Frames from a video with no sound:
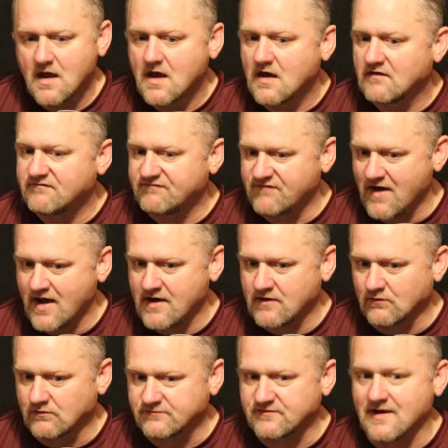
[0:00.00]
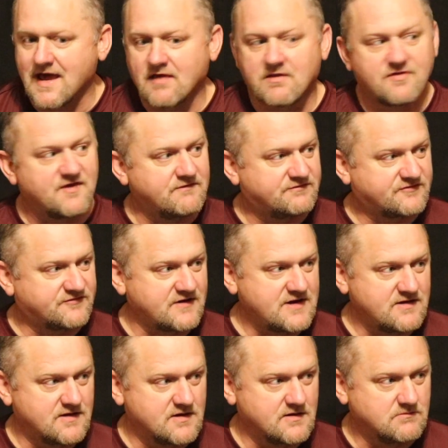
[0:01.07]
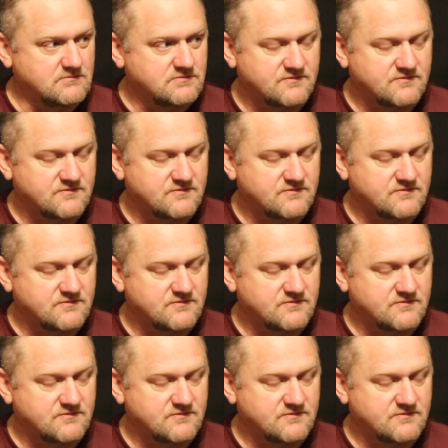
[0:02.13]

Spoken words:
Finals, now that they've seen them,